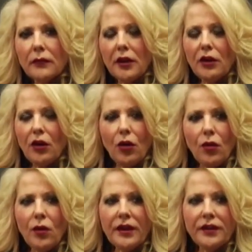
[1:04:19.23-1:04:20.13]

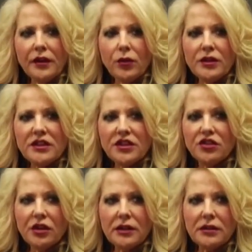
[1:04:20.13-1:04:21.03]
No, I think we
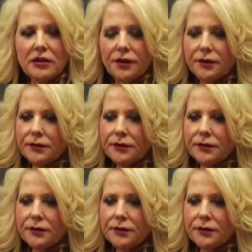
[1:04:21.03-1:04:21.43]
suggest.